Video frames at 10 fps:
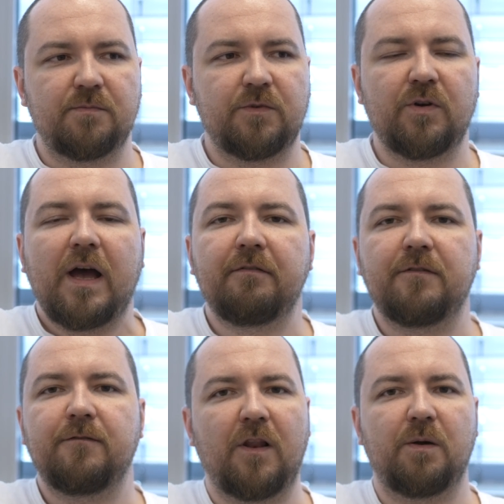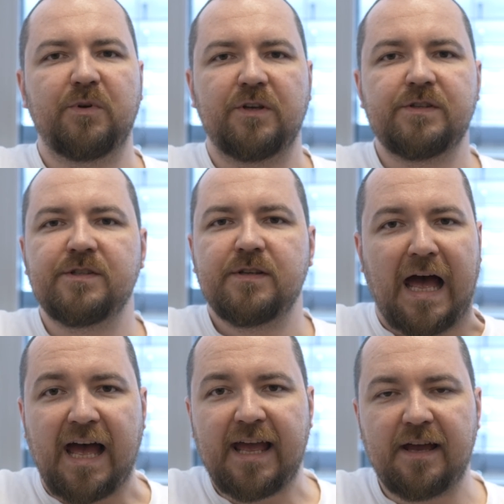you have floppies.
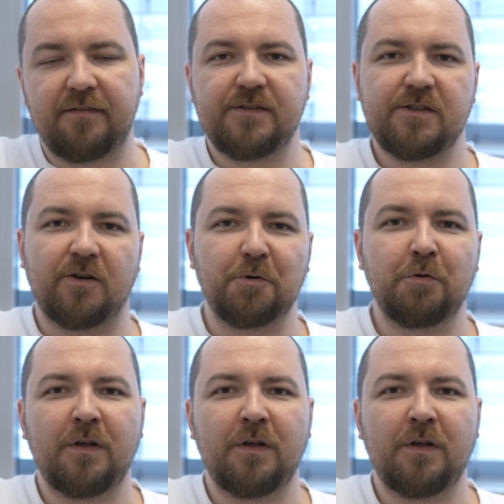I have, so